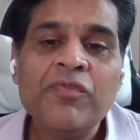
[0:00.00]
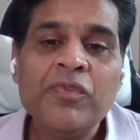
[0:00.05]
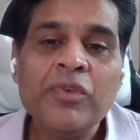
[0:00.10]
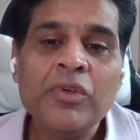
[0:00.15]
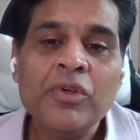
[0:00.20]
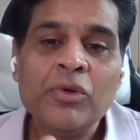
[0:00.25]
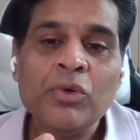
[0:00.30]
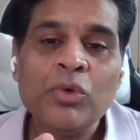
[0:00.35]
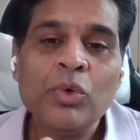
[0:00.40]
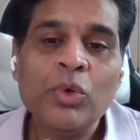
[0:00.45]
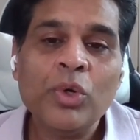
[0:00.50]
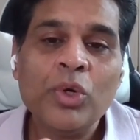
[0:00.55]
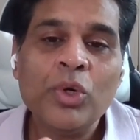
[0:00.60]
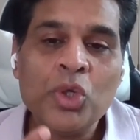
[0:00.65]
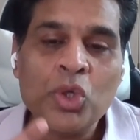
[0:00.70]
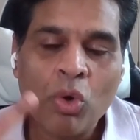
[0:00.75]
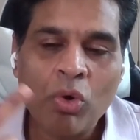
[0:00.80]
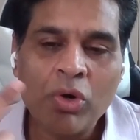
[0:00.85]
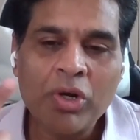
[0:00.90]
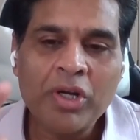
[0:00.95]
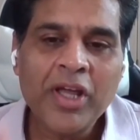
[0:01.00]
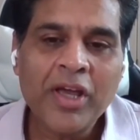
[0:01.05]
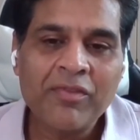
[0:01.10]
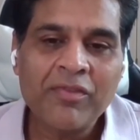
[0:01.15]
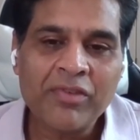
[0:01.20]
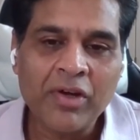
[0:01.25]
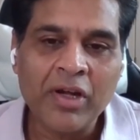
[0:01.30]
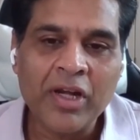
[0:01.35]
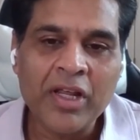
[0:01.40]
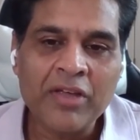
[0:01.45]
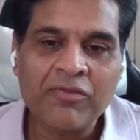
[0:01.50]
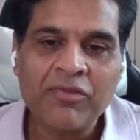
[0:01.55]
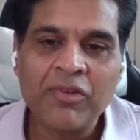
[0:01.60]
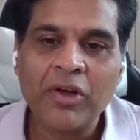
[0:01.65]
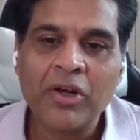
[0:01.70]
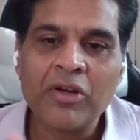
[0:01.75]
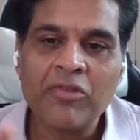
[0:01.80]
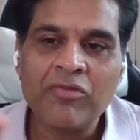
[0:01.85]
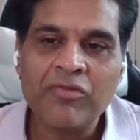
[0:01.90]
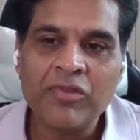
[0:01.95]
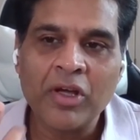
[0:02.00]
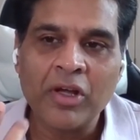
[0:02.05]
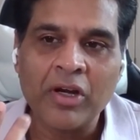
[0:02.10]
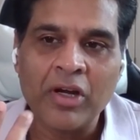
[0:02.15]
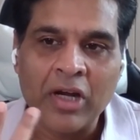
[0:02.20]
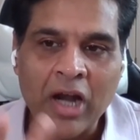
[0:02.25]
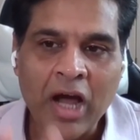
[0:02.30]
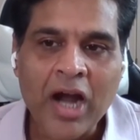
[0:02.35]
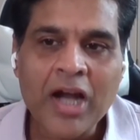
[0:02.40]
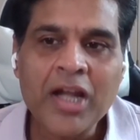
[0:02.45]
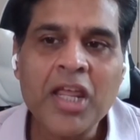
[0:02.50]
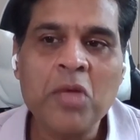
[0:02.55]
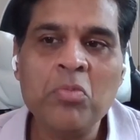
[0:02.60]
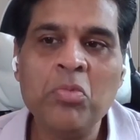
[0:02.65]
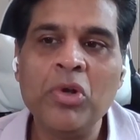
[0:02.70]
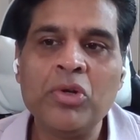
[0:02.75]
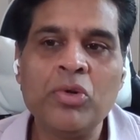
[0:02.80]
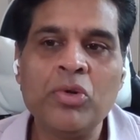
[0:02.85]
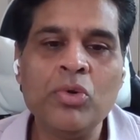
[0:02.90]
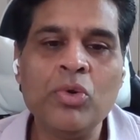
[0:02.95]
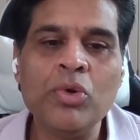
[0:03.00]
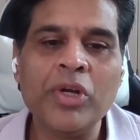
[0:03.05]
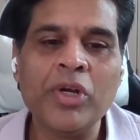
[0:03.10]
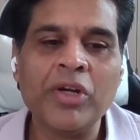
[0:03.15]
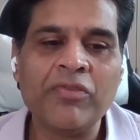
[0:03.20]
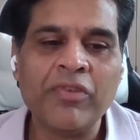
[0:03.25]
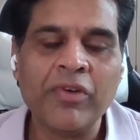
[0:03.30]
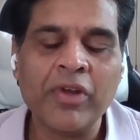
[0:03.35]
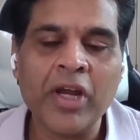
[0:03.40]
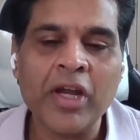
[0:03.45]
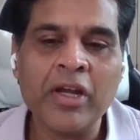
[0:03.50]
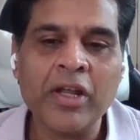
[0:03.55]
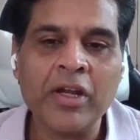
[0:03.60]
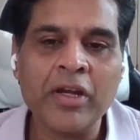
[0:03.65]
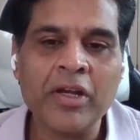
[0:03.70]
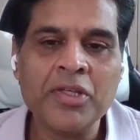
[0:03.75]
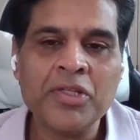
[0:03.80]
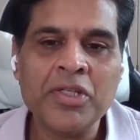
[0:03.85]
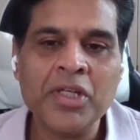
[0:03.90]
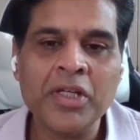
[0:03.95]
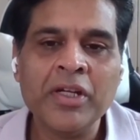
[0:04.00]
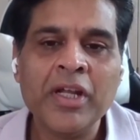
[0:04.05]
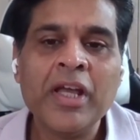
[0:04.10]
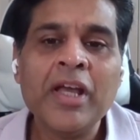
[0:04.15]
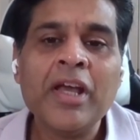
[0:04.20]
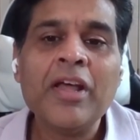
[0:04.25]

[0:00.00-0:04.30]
If you don't have relief, or if you're not able to do it for any reason,